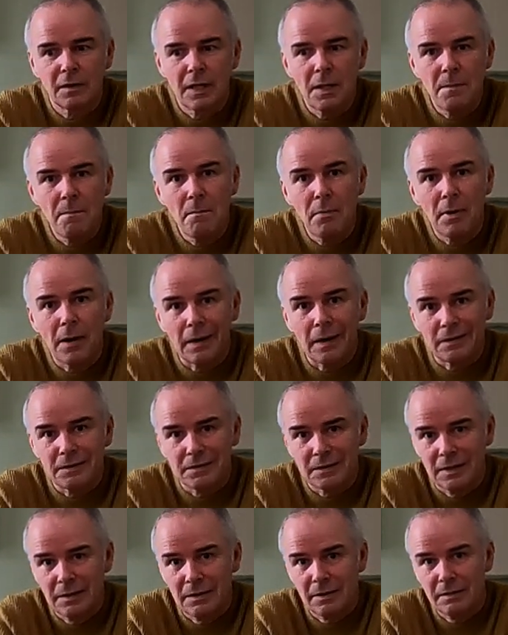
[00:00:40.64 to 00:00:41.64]

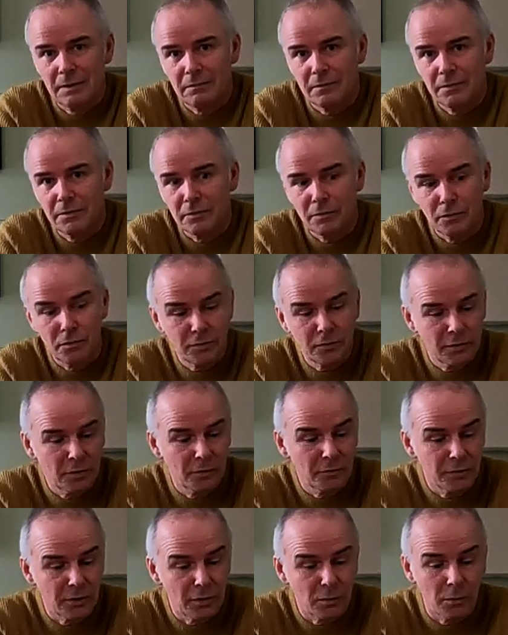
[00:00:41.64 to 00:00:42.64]
impact in the sort of
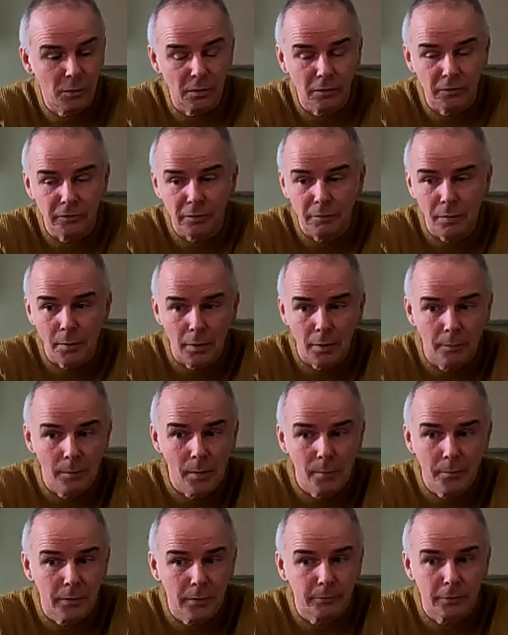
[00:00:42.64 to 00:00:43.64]
audio world. I, re I,
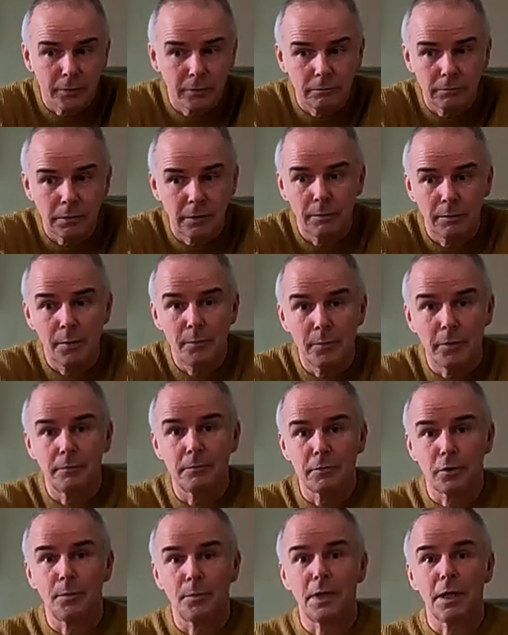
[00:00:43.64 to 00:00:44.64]
remember them. I remember
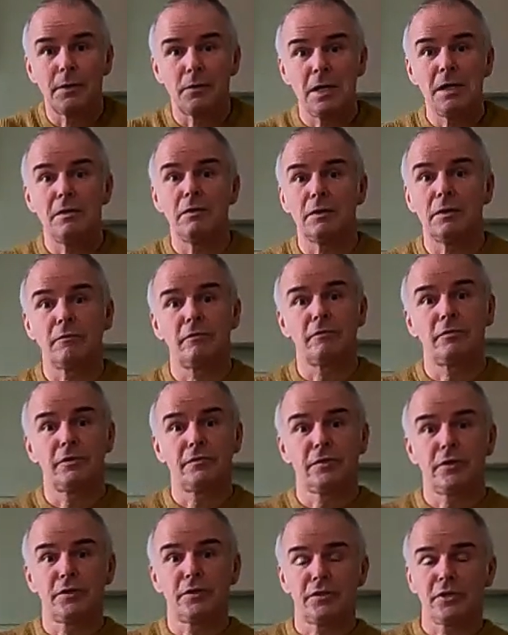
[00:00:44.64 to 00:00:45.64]
them coming out and hearing them for
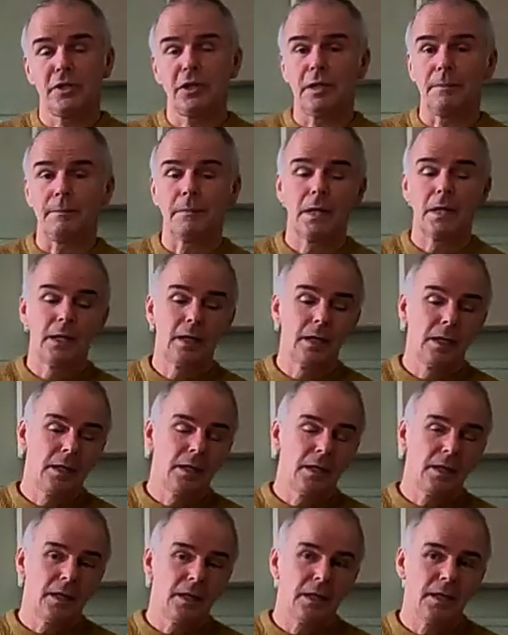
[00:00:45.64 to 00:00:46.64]
the first time.
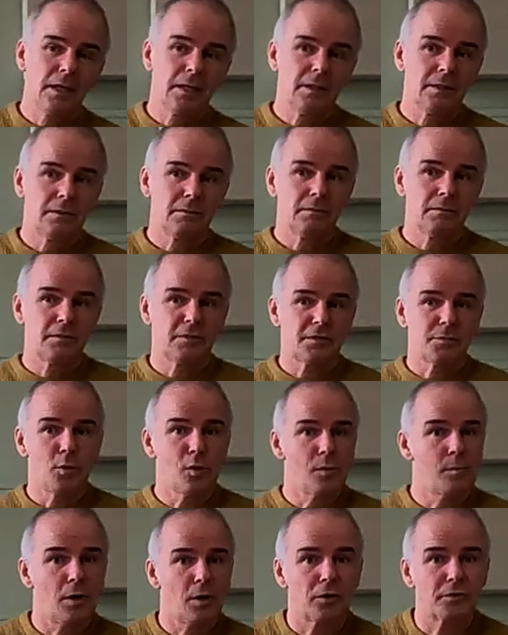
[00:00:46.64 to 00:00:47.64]
Um,
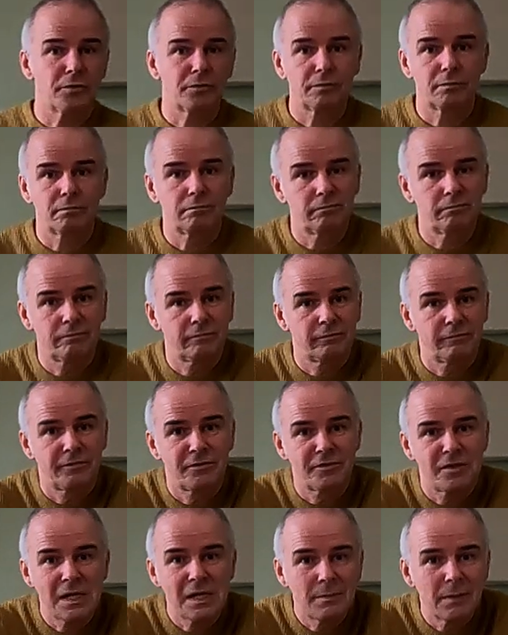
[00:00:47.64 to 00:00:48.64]
small box,
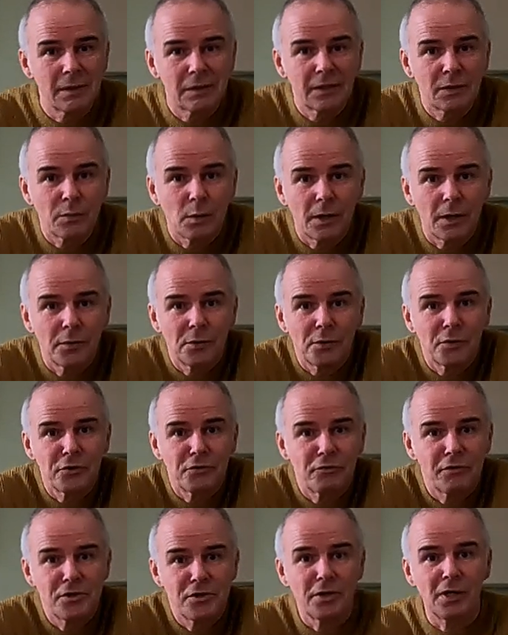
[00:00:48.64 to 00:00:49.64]
seemingly quite
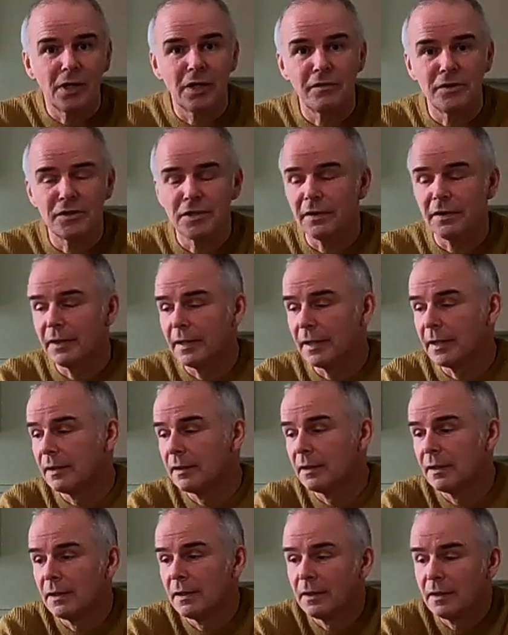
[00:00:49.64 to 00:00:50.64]
ordinary drivers in there,
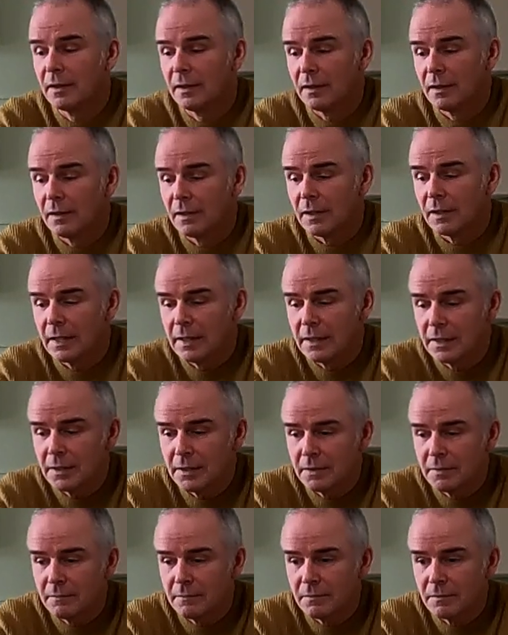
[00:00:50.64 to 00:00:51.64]

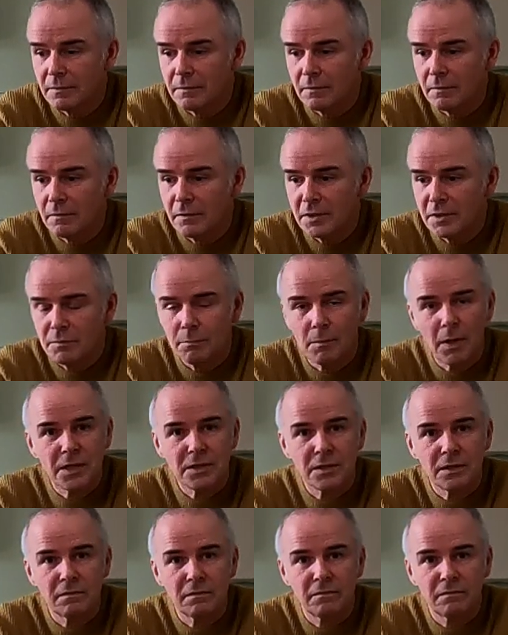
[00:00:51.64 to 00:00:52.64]
and this
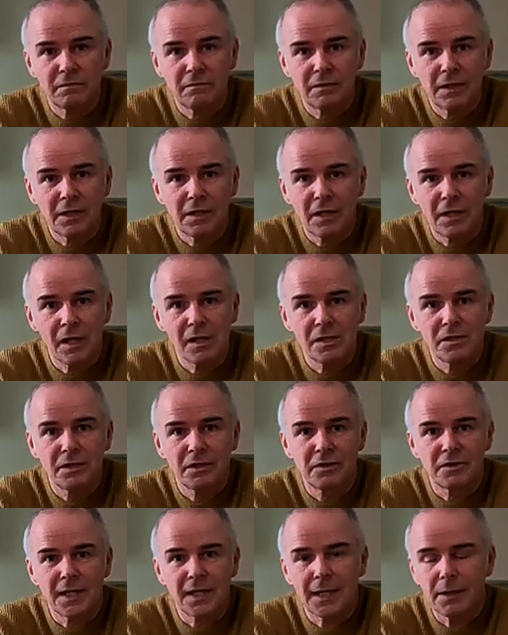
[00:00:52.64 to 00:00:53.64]
massive
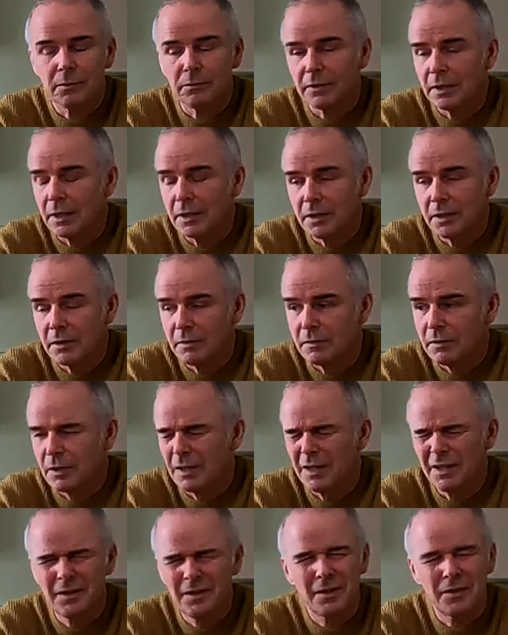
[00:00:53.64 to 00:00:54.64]
engaging sound, and it,
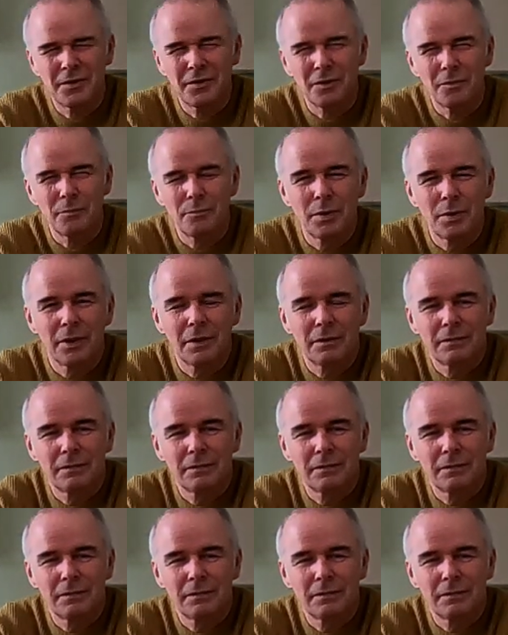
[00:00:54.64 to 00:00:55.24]
it, it sort of